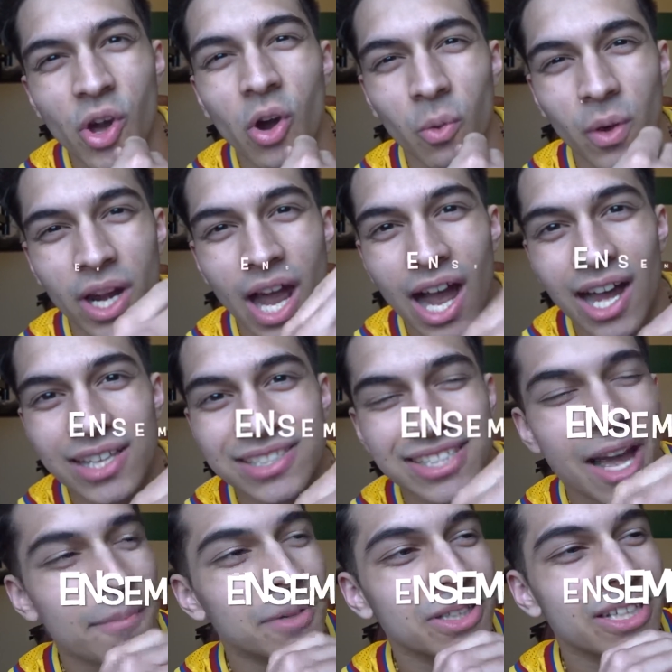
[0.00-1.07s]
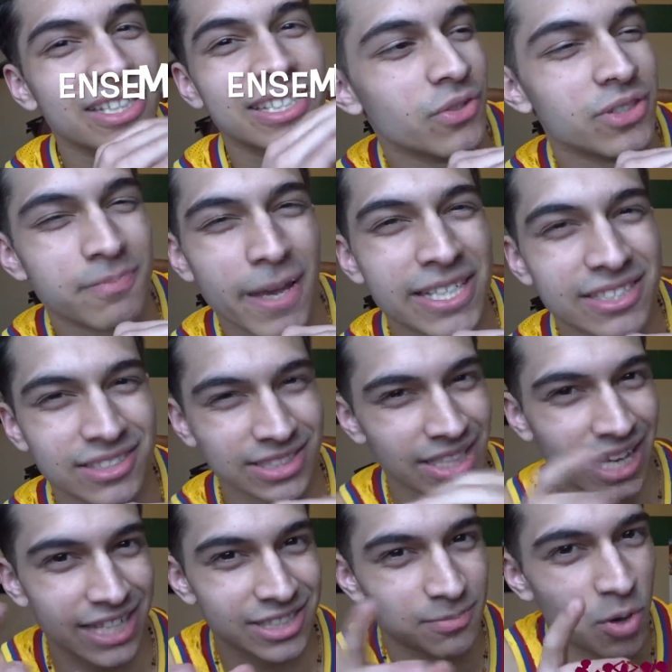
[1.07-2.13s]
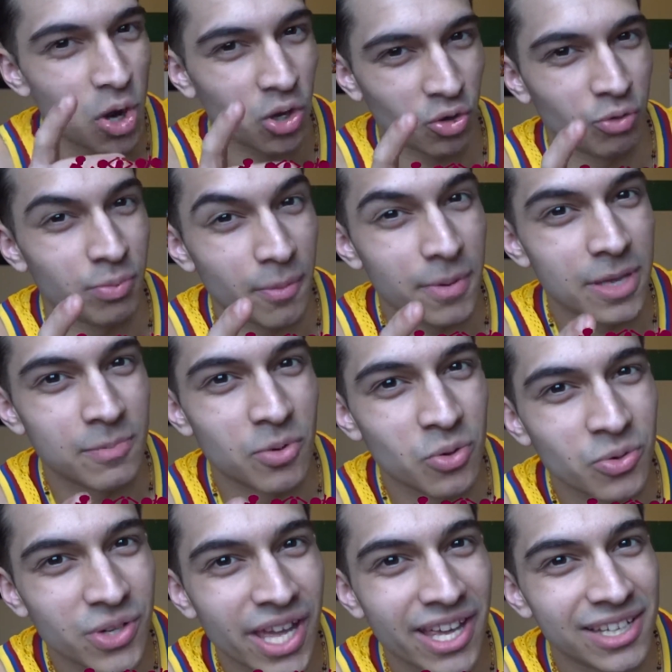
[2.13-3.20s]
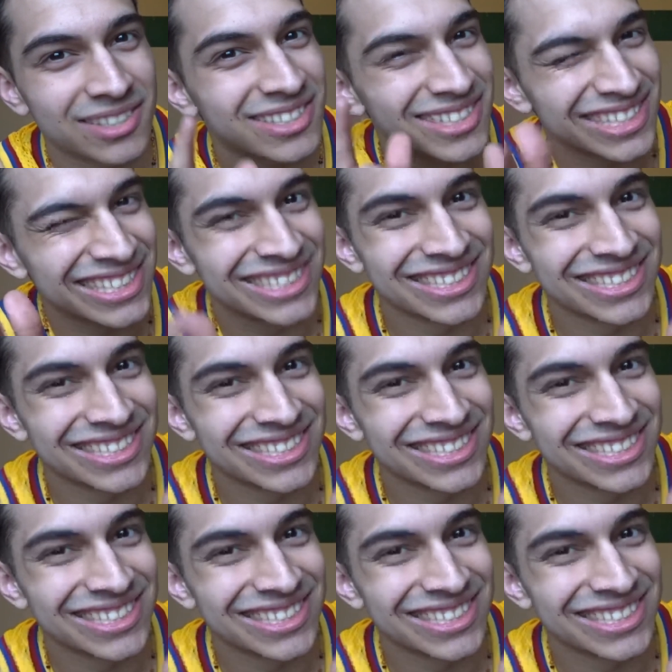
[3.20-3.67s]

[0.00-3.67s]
know what an ensemble is, it's basically like a small group of people who dance.